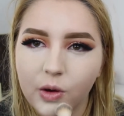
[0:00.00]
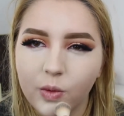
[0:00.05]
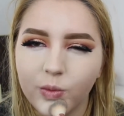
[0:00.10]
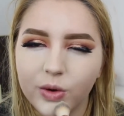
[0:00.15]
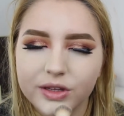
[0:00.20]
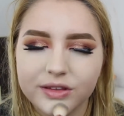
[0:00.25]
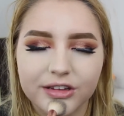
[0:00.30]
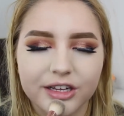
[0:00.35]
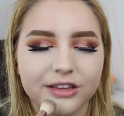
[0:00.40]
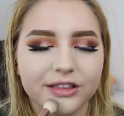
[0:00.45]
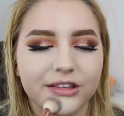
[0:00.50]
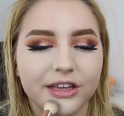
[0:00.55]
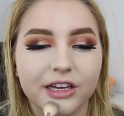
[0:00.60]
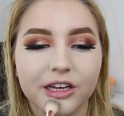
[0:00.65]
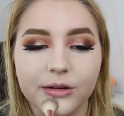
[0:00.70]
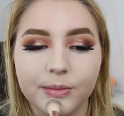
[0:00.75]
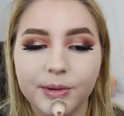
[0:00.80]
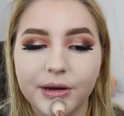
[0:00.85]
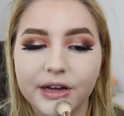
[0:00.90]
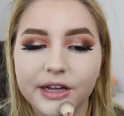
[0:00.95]
once I
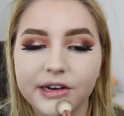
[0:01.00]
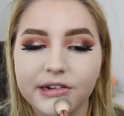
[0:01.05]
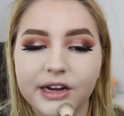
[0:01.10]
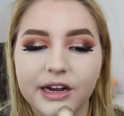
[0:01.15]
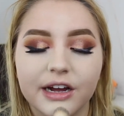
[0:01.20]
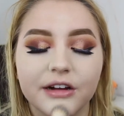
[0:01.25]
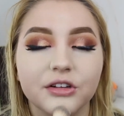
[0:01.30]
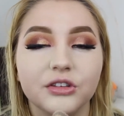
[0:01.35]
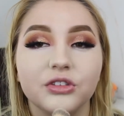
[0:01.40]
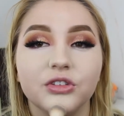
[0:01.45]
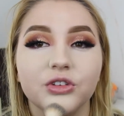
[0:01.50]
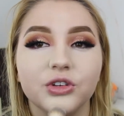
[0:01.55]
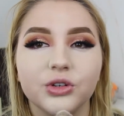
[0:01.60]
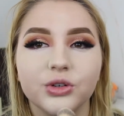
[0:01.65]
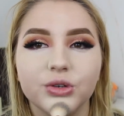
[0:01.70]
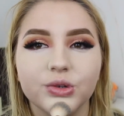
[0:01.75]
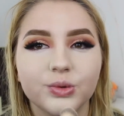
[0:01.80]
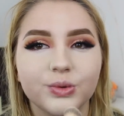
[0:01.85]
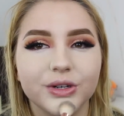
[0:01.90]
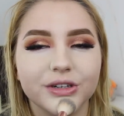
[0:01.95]
think about it, I
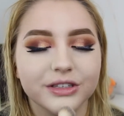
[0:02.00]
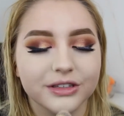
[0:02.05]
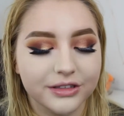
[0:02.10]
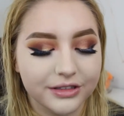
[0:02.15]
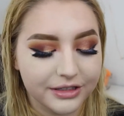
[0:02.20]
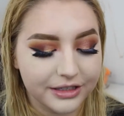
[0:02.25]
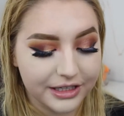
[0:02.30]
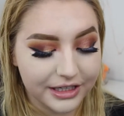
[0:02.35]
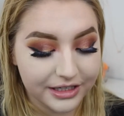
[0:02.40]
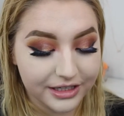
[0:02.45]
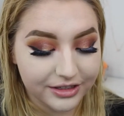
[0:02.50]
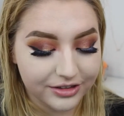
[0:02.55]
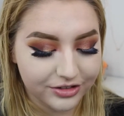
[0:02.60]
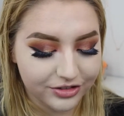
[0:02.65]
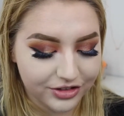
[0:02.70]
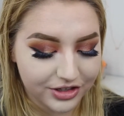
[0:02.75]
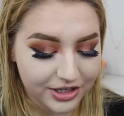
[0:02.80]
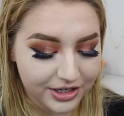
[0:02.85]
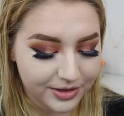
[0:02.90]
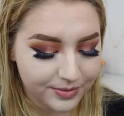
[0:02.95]
do want to get in
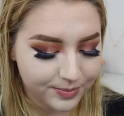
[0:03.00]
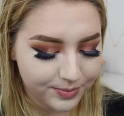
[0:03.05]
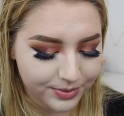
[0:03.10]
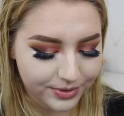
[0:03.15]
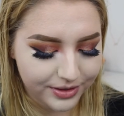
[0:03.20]
shape.